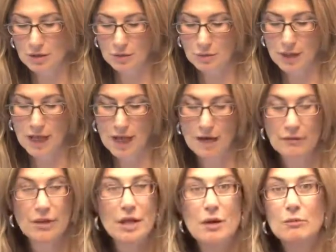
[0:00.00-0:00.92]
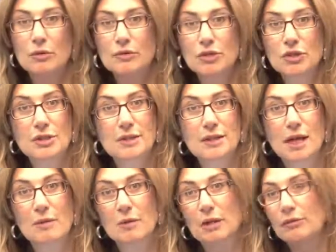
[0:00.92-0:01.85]
We have a number of students
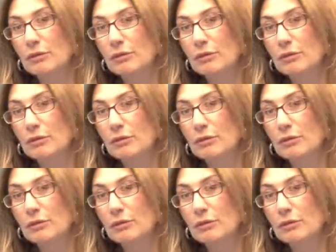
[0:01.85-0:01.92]
coming in